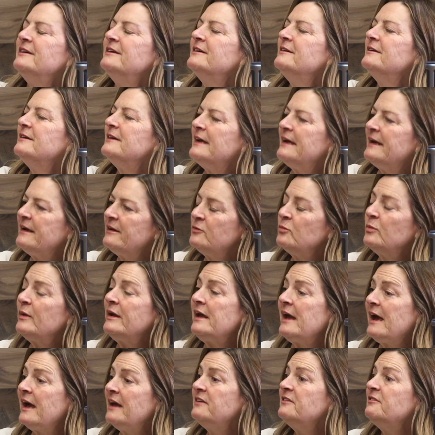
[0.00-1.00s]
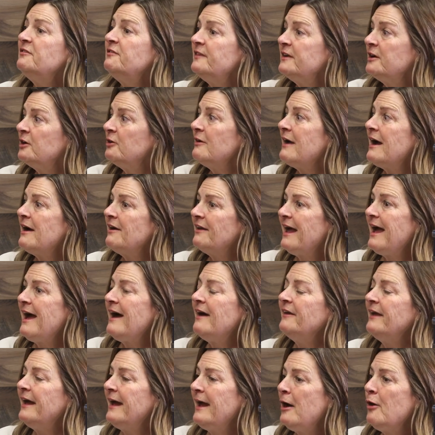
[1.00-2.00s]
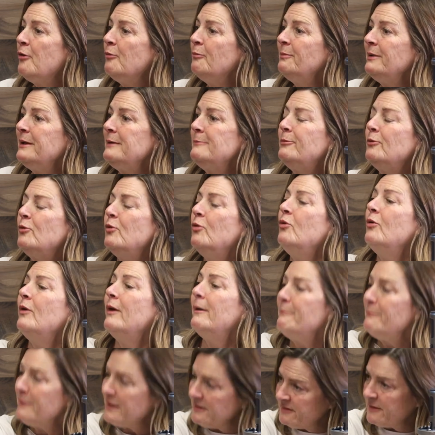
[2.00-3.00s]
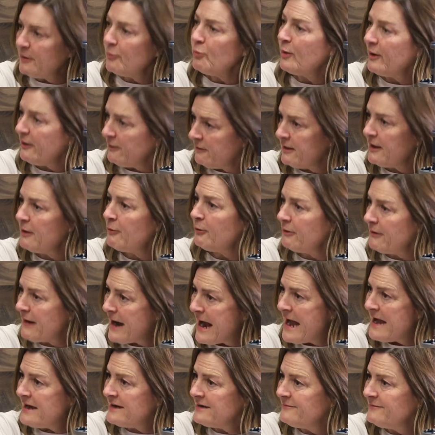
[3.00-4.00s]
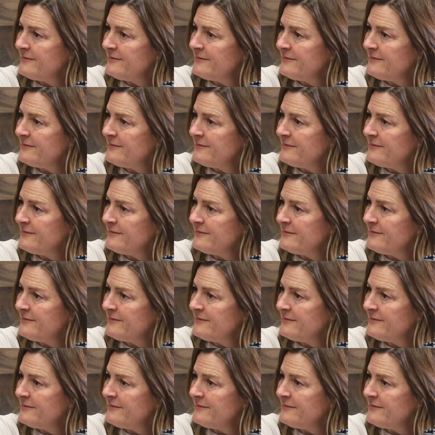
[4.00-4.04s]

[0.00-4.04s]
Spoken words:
And we had to figure out how to help people and meet them where they were at.